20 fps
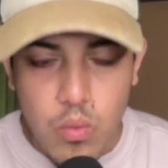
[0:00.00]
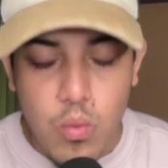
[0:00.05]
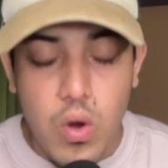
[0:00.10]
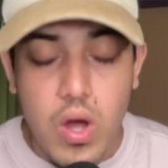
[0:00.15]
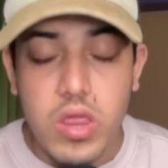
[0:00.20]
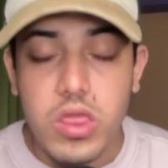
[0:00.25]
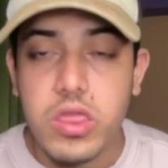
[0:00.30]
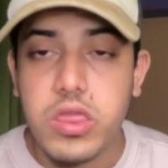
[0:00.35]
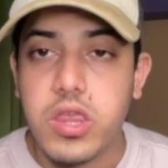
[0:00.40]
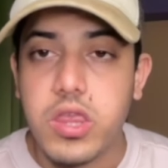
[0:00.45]

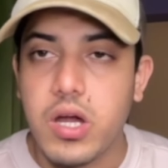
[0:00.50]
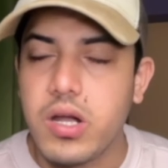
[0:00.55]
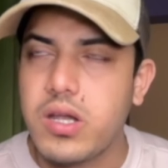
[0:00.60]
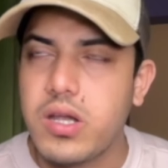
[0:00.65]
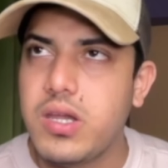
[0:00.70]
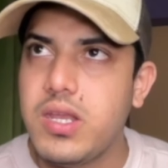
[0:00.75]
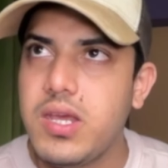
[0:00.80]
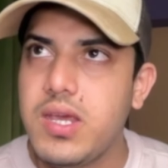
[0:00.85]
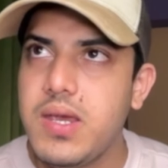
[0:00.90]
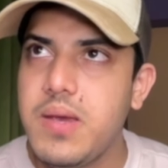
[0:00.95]

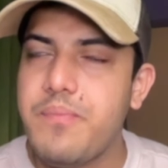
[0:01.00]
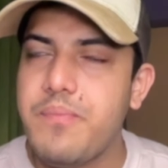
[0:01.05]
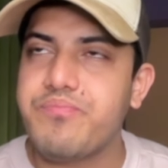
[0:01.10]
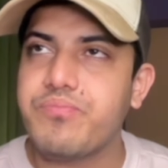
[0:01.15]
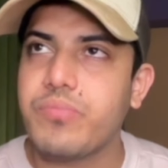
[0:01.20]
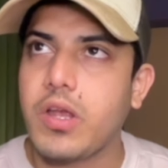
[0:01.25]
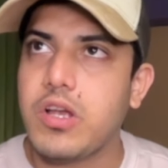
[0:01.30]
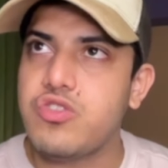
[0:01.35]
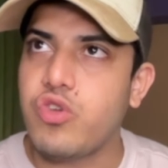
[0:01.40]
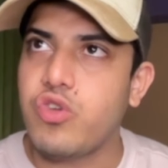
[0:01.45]

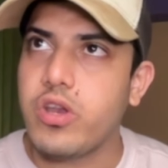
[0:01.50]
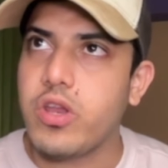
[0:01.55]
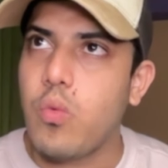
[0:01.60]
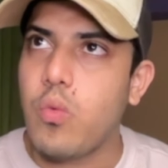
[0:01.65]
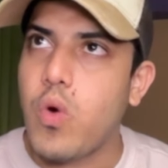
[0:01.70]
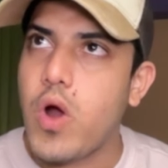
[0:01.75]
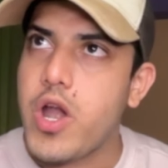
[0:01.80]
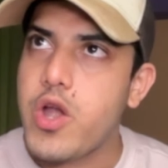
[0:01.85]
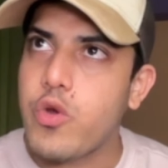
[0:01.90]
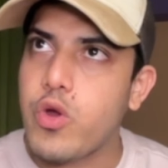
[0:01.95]

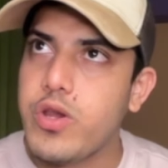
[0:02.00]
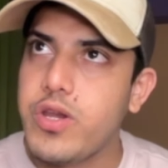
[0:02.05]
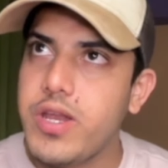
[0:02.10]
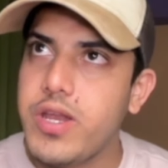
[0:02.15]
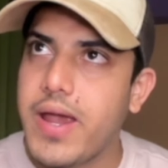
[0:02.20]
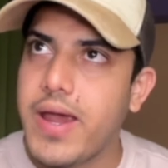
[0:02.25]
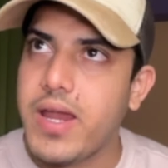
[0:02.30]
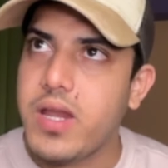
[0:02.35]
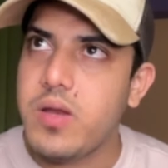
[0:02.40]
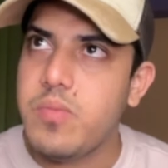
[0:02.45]

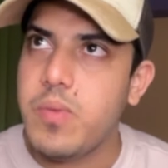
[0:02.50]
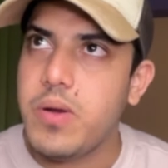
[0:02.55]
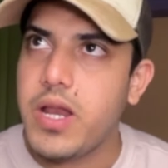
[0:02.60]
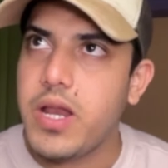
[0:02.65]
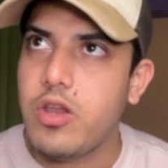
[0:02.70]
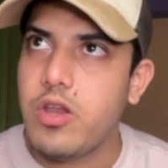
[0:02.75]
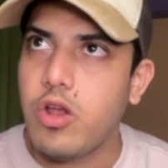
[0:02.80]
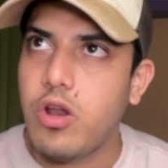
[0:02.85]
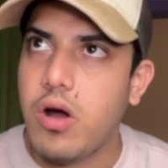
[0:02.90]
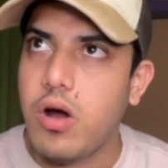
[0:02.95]
128
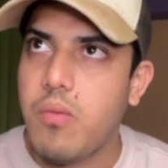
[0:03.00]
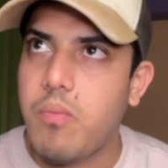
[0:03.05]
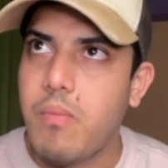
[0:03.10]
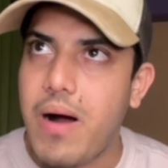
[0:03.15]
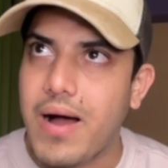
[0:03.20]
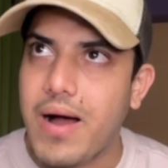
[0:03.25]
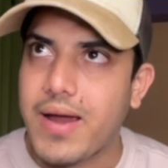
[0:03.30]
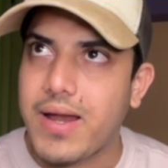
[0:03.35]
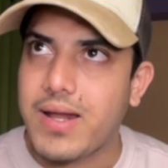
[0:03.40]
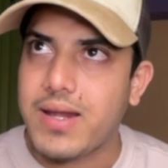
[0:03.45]
billion dollar of
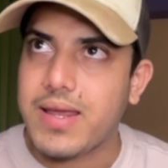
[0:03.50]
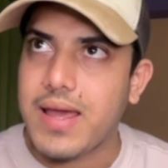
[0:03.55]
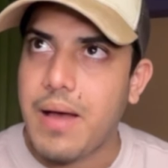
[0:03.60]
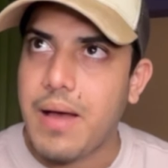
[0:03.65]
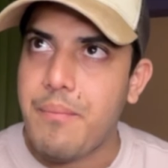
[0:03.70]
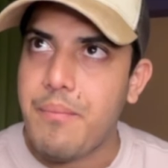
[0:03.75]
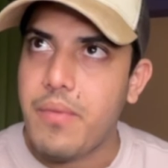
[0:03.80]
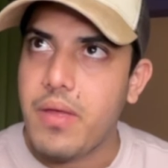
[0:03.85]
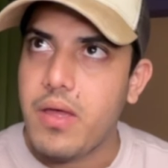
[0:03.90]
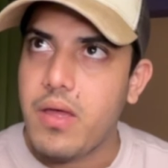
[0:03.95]
market
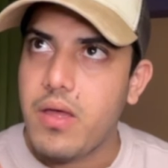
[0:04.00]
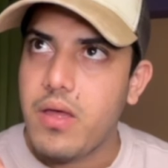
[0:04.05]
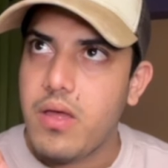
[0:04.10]
cap.